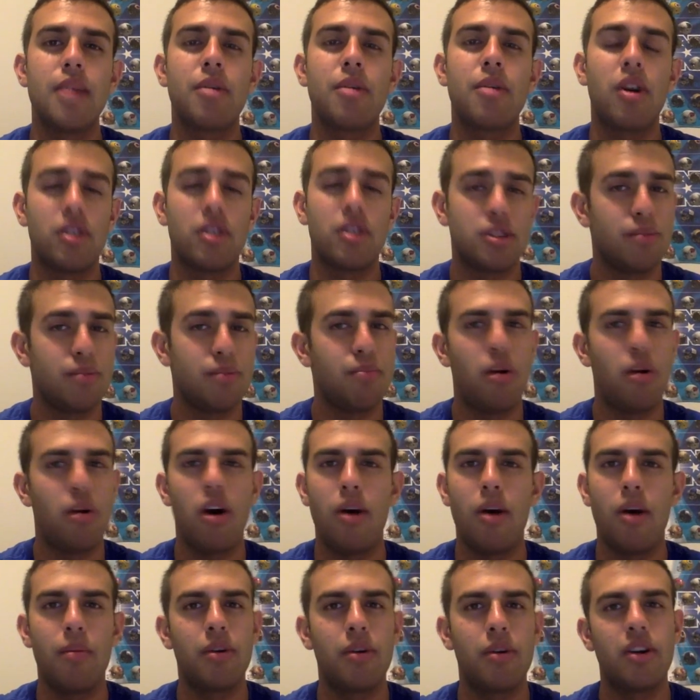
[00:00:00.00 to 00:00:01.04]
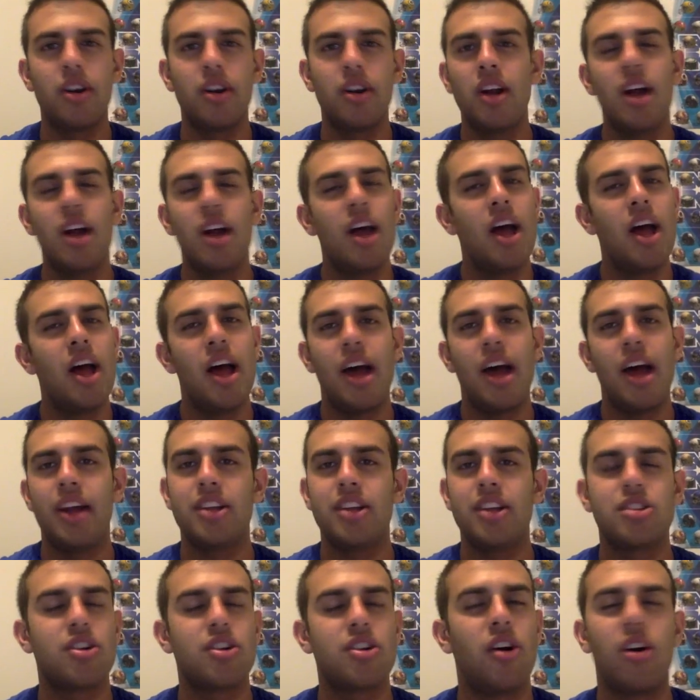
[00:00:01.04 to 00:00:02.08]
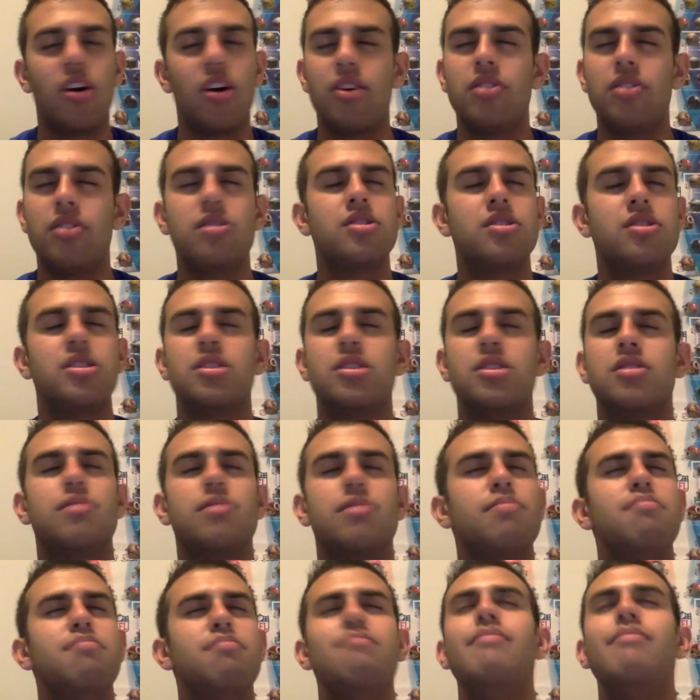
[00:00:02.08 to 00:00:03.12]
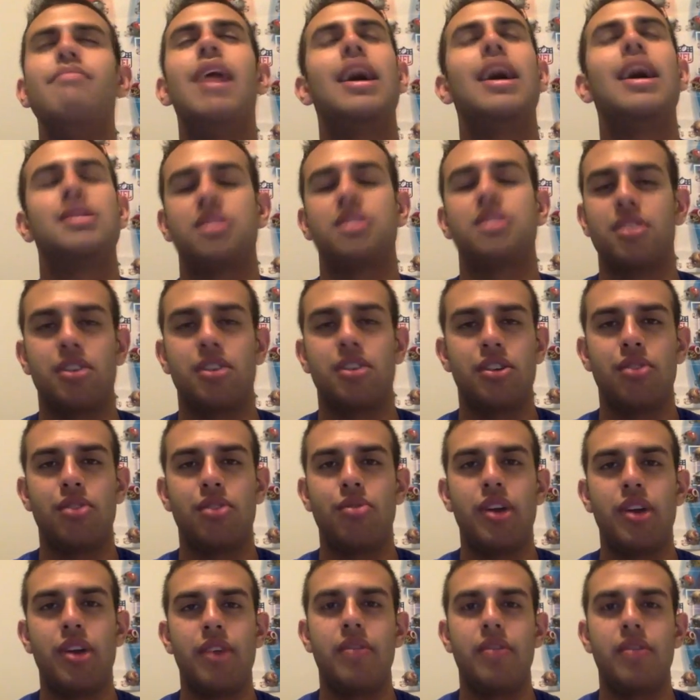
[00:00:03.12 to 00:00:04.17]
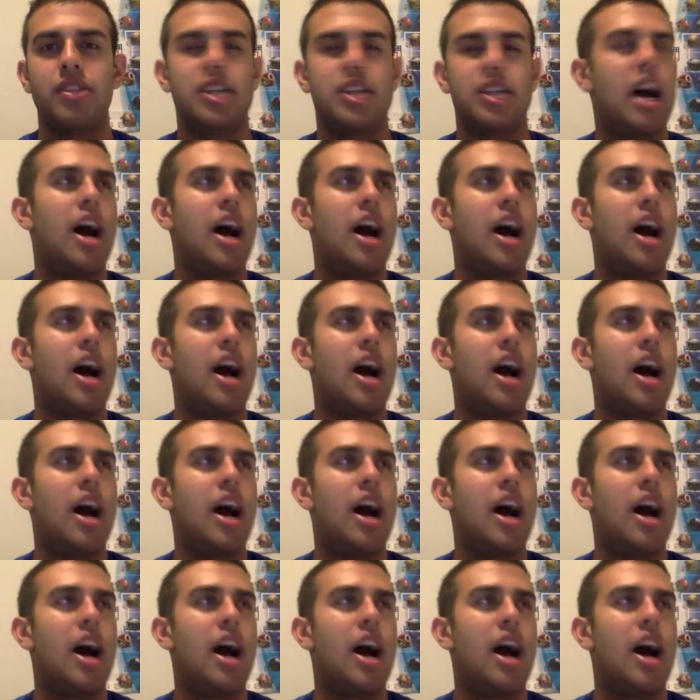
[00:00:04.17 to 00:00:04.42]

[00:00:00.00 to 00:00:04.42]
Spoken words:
Carson Palmer and his Cardinals just massacre the Ravens.